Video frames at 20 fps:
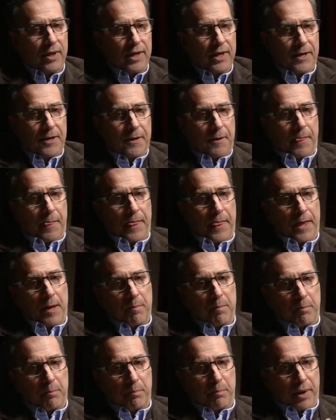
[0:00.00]
But I would
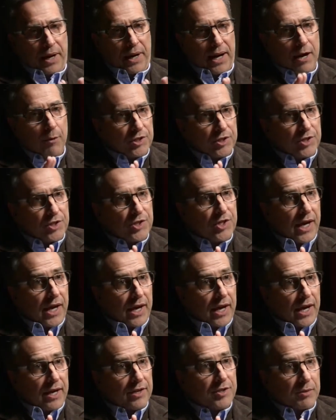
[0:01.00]
say as a believer in
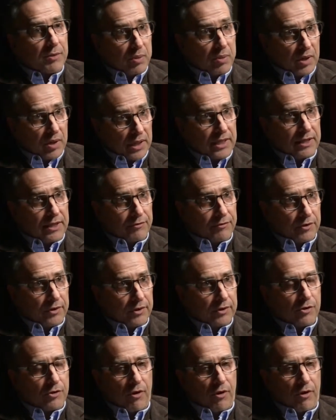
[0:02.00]
Christ, let's
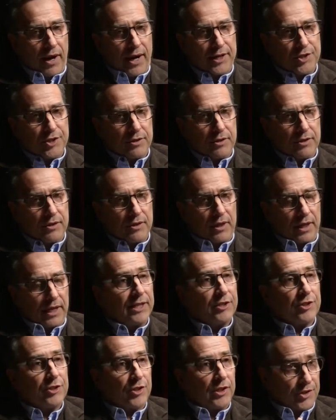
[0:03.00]
sit down and
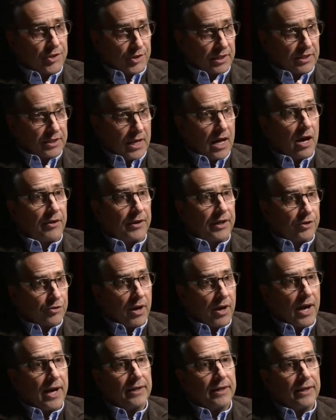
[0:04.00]
try to say, if I was
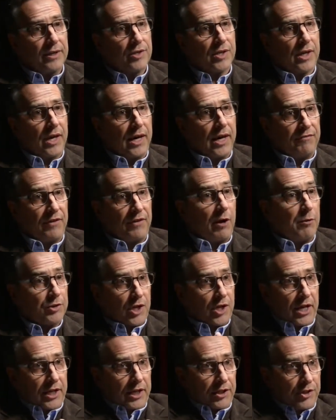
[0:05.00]
talking to you,
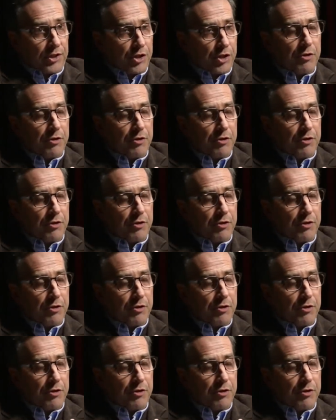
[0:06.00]
Matthew,